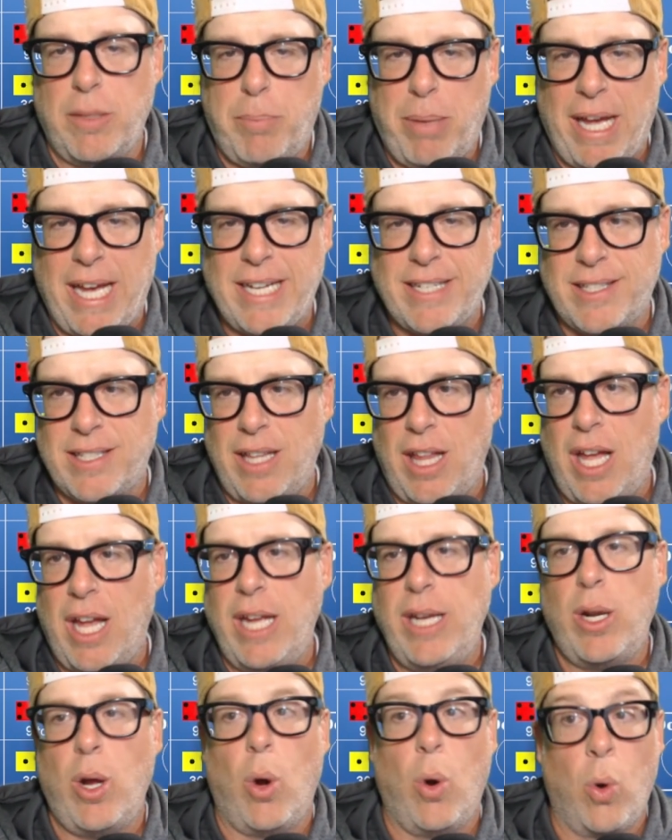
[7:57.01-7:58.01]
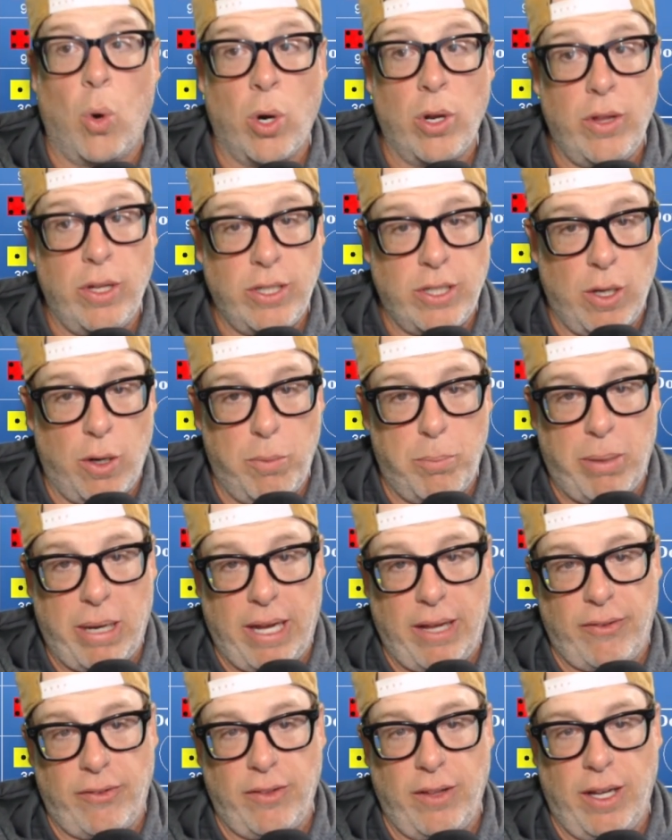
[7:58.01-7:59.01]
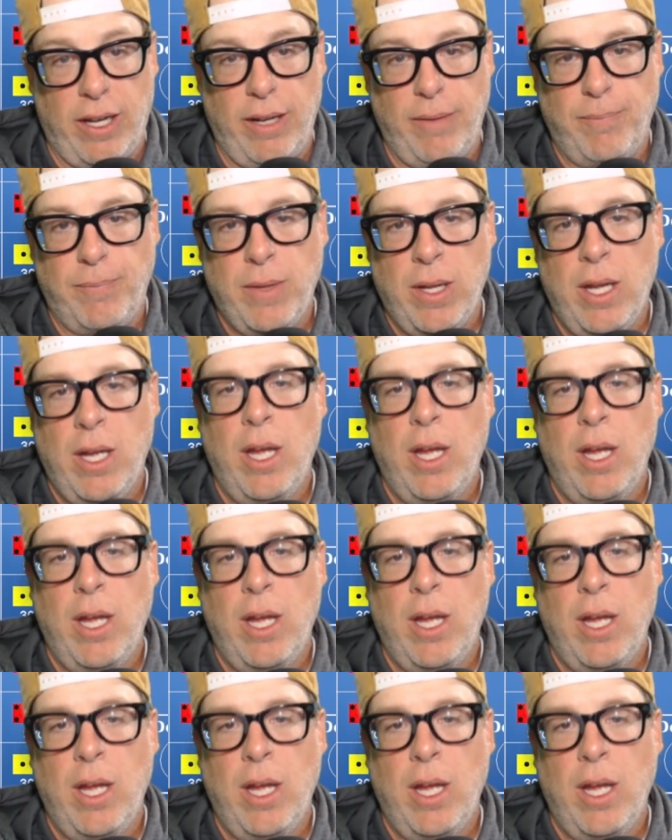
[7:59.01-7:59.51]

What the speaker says: pass line or the don't pass line.